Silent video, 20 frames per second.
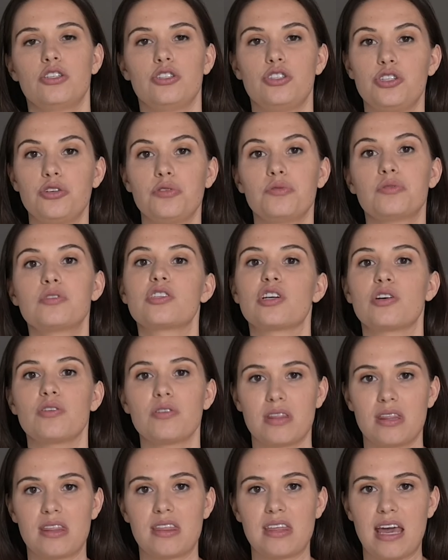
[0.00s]
do
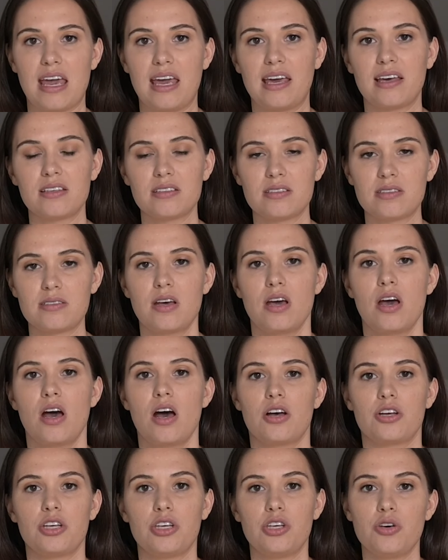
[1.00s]
certain things.
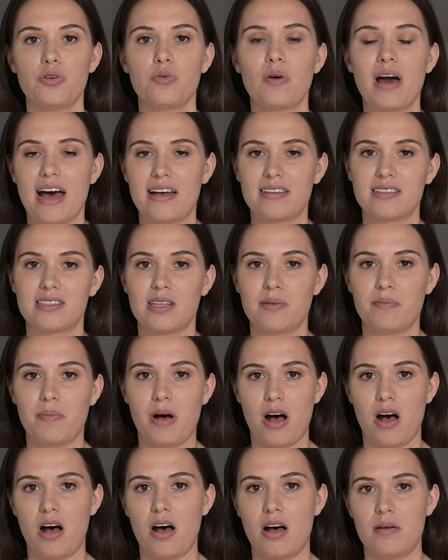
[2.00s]
You as the
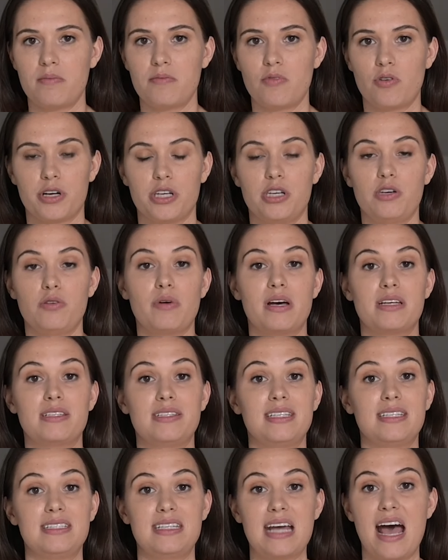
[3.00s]
mom or you
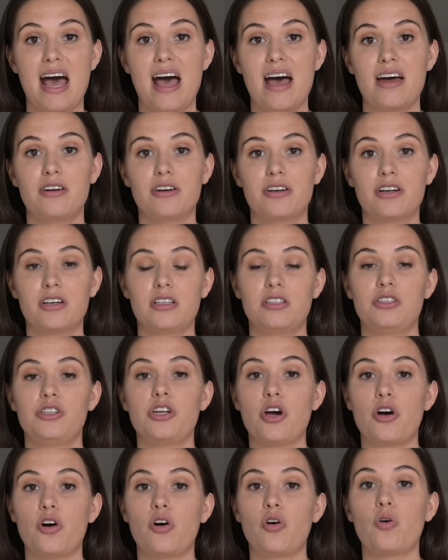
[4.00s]
as the dad are going to
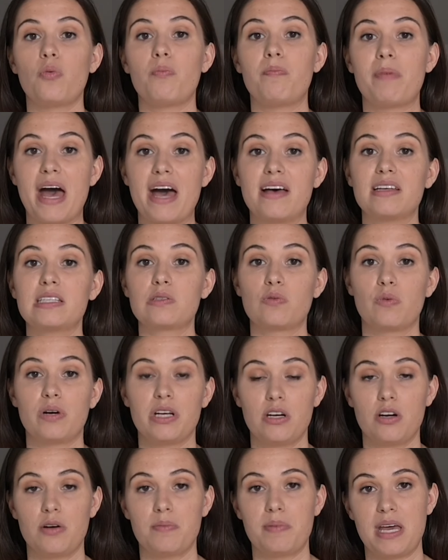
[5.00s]
know best
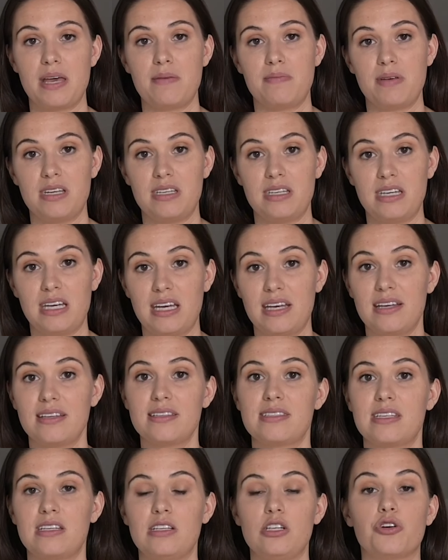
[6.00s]
what your baby
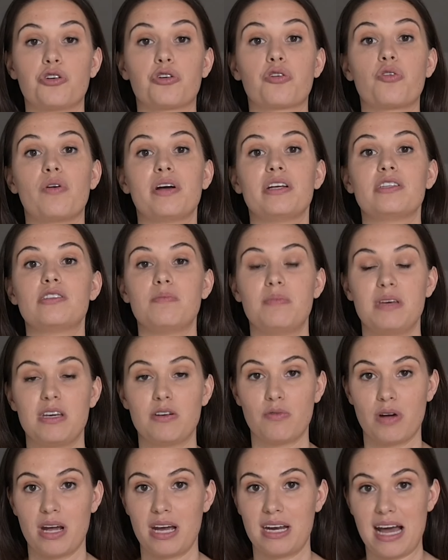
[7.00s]
needs, and you're going to be
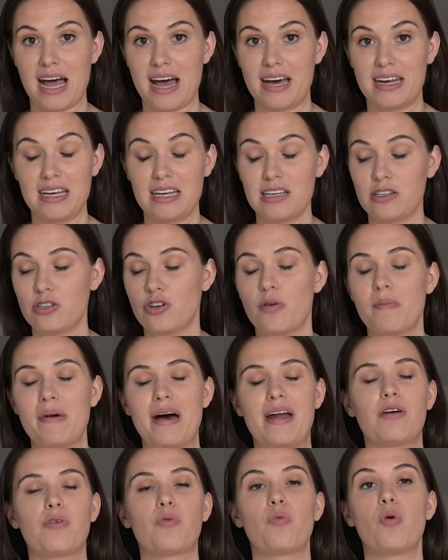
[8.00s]
great at it no
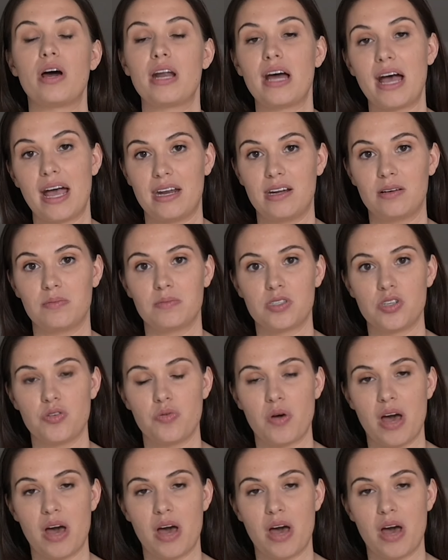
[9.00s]
matter what items you